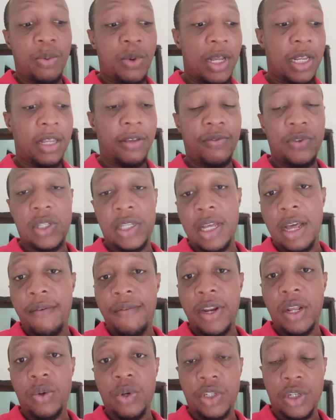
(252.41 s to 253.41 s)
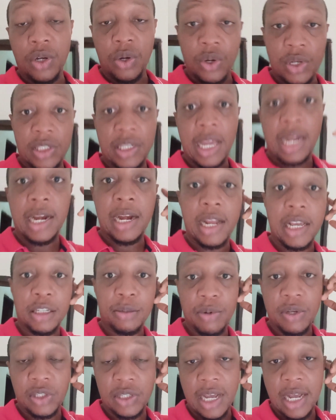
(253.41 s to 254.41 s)
But if you still have any question concerning
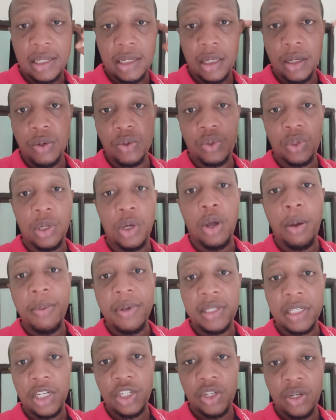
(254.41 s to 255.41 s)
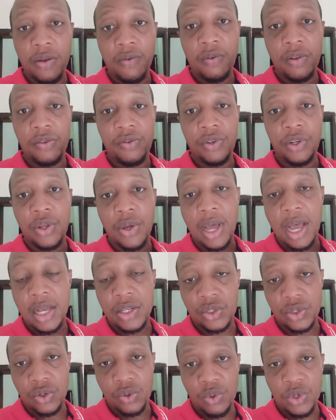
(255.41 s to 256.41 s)
AliExpress, kindly go to the comment section of this video,
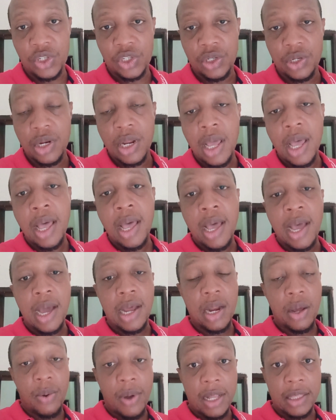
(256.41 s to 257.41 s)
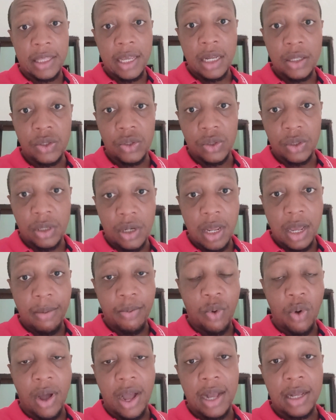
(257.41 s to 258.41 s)
ask a question, and I'll attend to
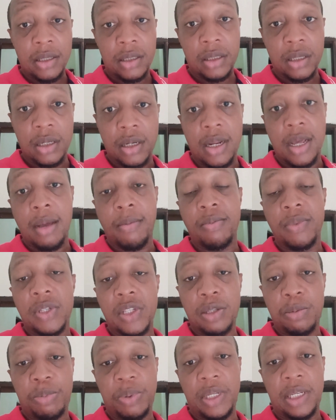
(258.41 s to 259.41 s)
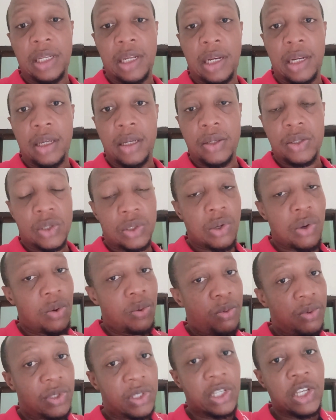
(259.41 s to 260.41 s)
them or answer them speedily.
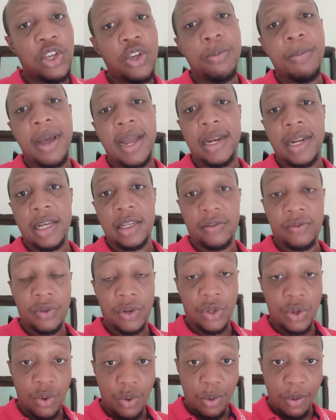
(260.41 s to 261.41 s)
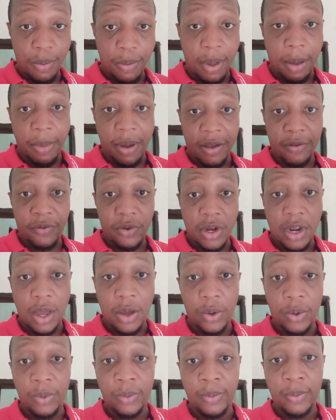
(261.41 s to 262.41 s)
So see you in my next video. Bye bye for
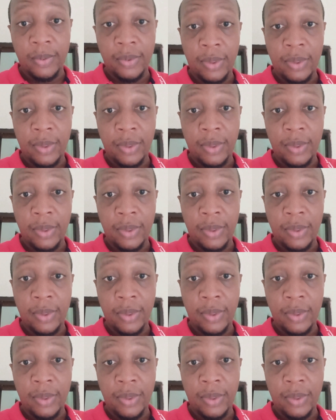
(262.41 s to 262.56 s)
now.